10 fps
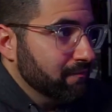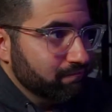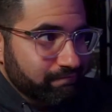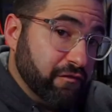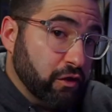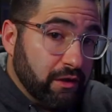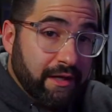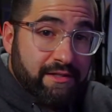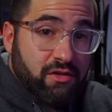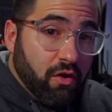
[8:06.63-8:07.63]
Here is
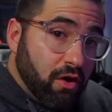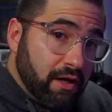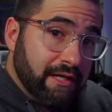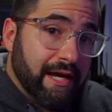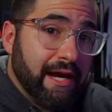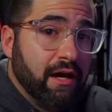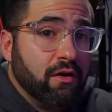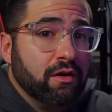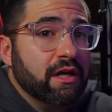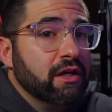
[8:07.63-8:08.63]
with your key light
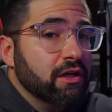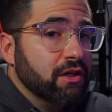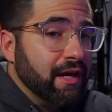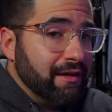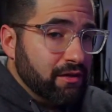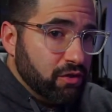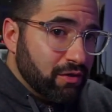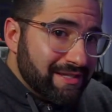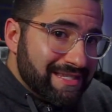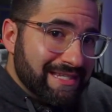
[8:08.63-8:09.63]
and your fill
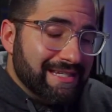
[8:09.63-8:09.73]
light.